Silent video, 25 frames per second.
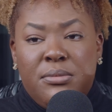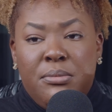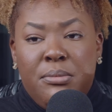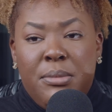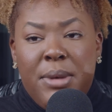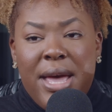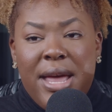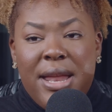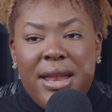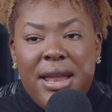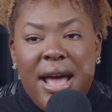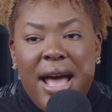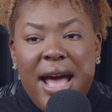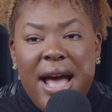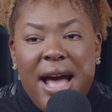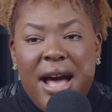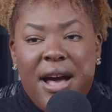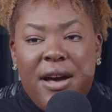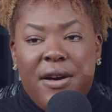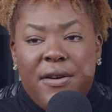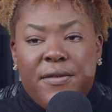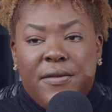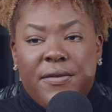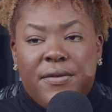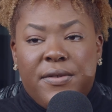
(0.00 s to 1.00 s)
men
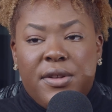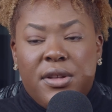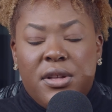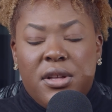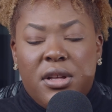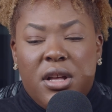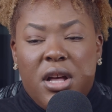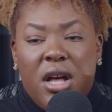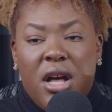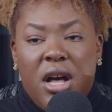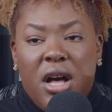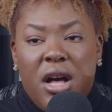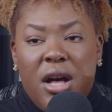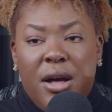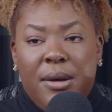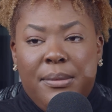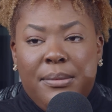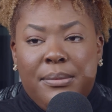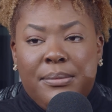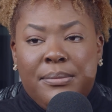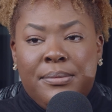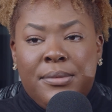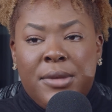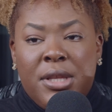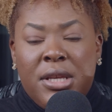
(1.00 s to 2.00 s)
have, um,